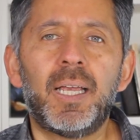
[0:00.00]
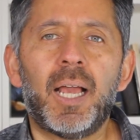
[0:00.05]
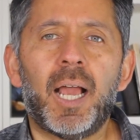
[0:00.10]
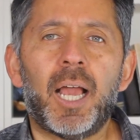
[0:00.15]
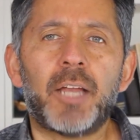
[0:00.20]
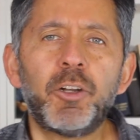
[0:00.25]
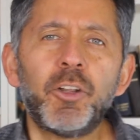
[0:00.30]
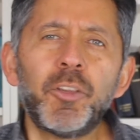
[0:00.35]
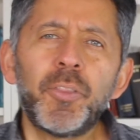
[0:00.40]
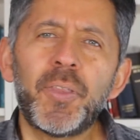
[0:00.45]

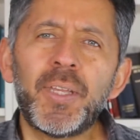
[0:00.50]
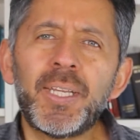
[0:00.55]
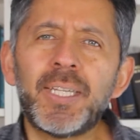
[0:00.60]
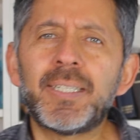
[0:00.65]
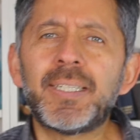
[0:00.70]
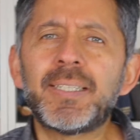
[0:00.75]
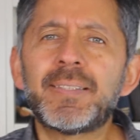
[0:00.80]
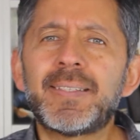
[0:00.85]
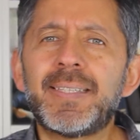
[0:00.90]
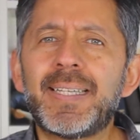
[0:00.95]
I don't think
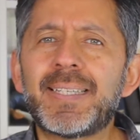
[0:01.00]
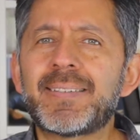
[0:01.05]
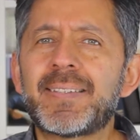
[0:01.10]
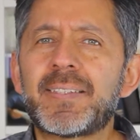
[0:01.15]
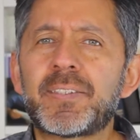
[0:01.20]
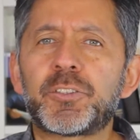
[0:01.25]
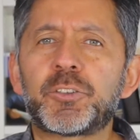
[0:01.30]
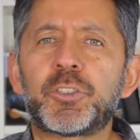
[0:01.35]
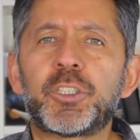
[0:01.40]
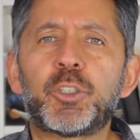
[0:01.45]
it is
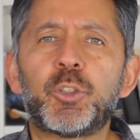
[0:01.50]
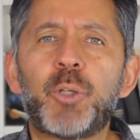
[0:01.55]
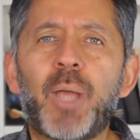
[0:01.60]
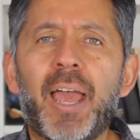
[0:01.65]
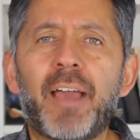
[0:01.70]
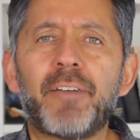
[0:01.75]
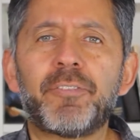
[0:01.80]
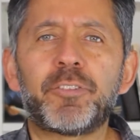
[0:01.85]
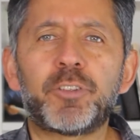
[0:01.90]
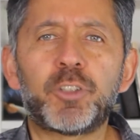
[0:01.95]
necessary to
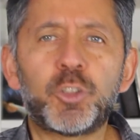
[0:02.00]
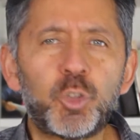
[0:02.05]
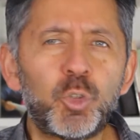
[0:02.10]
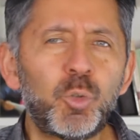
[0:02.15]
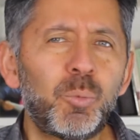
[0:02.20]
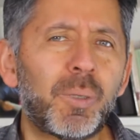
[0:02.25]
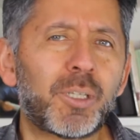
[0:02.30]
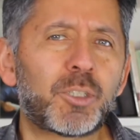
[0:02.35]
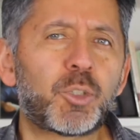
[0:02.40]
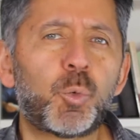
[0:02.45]
have too
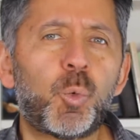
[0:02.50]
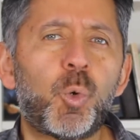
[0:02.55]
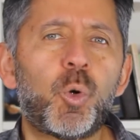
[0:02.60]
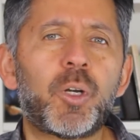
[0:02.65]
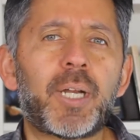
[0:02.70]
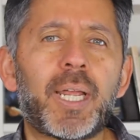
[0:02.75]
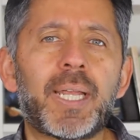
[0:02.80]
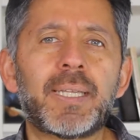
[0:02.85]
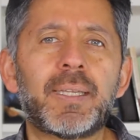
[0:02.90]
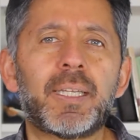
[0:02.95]
much
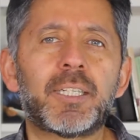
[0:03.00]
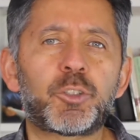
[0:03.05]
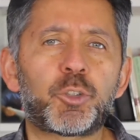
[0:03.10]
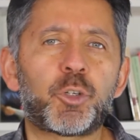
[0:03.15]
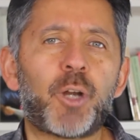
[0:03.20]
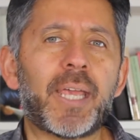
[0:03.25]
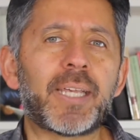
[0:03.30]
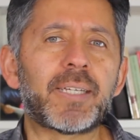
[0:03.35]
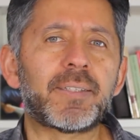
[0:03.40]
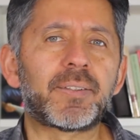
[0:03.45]
water in the
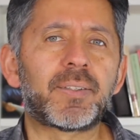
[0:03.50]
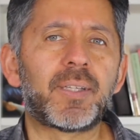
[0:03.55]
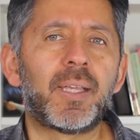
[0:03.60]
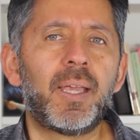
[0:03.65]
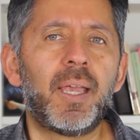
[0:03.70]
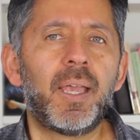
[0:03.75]
trays.